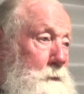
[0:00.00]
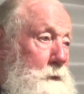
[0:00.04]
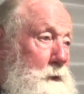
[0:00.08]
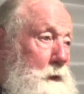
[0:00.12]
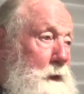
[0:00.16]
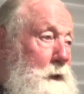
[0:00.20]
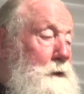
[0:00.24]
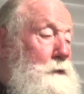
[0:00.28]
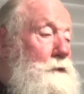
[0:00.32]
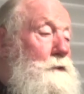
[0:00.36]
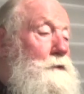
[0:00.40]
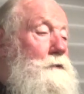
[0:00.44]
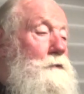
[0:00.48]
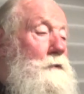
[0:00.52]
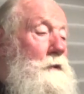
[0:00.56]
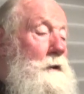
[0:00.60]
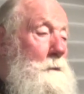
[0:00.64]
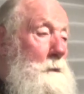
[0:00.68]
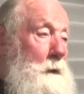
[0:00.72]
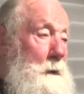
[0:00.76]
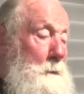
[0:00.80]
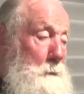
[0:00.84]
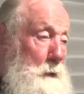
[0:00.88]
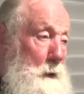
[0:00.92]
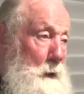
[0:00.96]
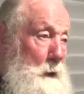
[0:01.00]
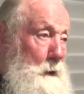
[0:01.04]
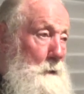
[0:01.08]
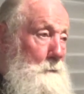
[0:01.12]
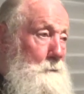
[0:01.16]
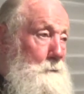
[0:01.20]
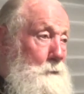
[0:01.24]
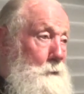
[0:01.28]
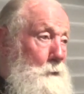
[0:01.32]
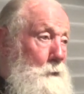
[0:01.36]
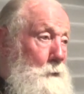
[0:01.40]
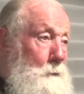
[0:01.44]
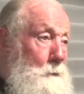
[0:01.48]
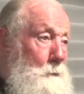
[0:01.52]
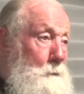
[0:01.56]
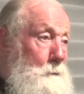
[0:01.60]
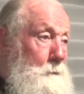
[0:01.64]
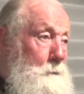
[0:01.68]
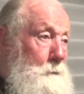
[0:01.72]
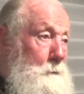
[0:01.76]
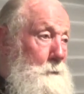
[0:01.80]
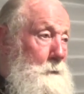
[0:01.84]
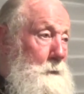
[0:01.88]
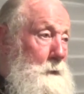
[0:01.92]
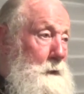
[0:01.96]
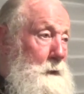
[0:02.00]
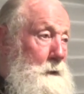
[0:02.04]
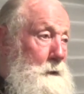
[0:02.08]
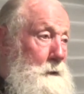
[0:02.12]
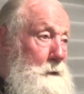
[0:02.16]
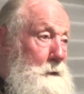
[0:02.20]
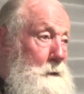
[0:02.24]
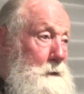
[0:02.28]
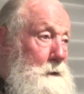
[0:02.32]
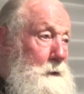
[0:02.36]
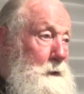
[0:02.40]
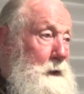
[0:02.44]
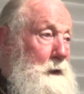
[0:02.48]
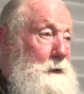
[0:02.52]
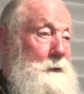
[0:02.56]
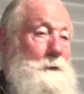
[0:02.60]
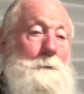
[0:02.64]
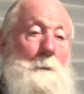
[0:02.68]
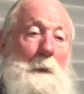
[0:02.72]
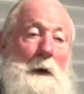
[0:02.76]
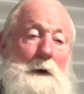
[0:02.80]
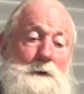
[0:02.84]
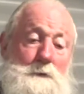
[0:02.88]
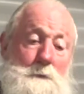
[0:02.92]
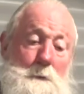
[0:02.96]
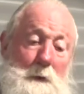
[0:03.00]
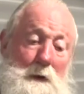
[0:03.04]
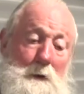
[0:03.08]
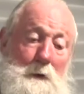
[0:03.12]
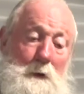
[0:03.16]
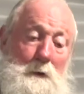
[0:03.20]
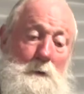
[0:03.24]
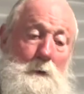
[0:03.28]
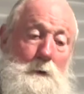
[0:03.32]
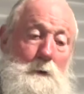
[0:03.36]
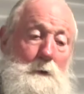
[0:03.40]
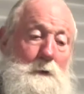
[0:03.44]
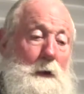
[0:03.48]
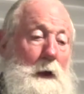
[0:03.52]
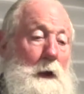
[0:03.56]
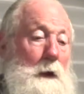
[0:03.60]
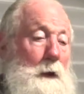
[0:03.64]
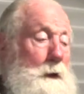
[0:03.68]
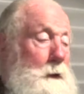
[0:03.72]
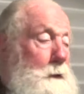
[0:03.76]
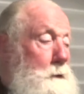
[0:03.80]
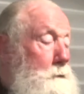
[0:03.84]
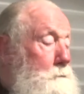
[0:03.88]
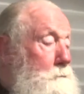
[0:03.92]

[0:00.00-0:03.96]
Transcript: Extremely powerful. It's much better than telling